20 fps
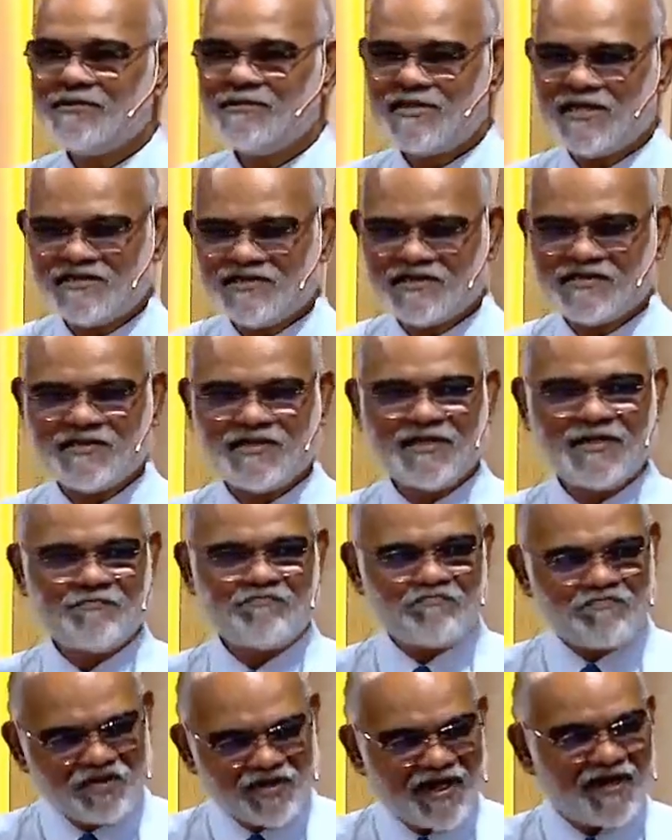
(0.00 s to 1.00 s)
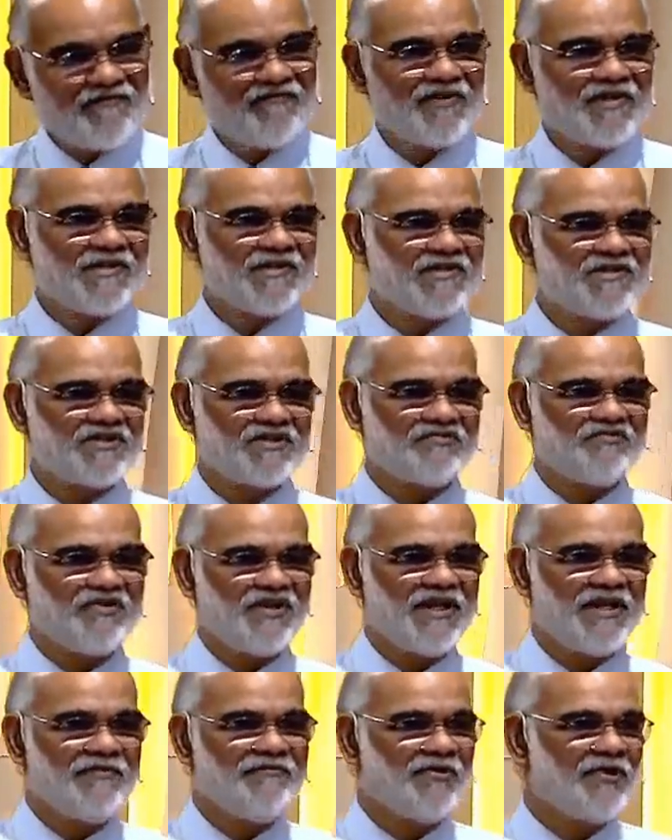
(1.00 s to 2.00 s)
There's a prevalence of
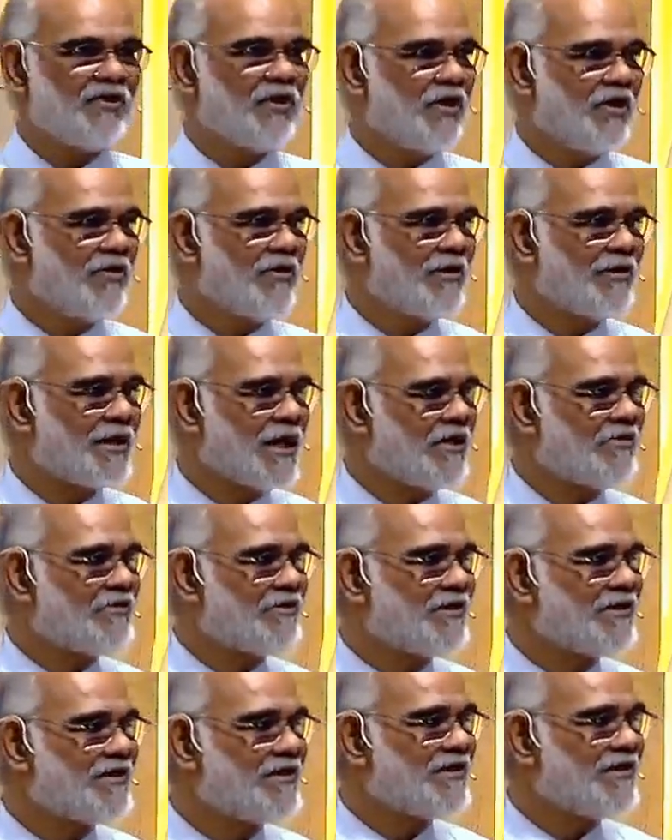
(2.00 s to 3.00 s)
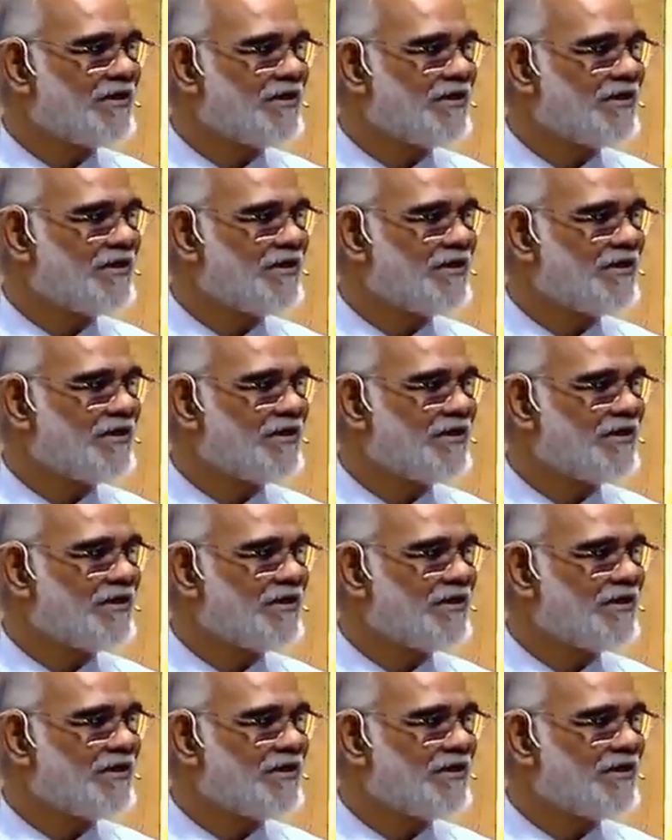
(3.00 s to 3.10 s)
evil all around.